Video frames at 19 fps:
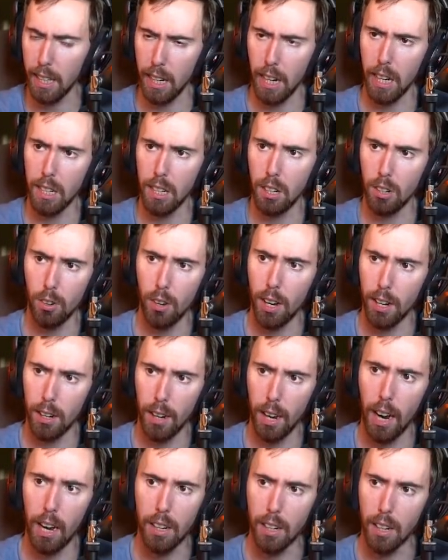Yeah, he did a lot
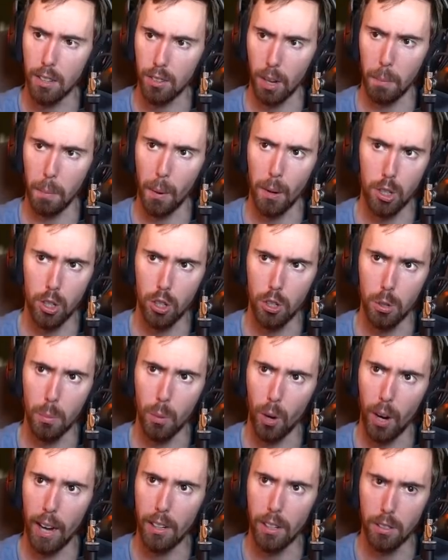of islands. I probably should do
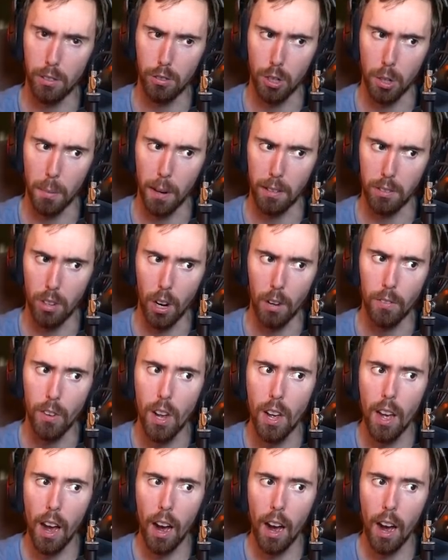more islands too myself.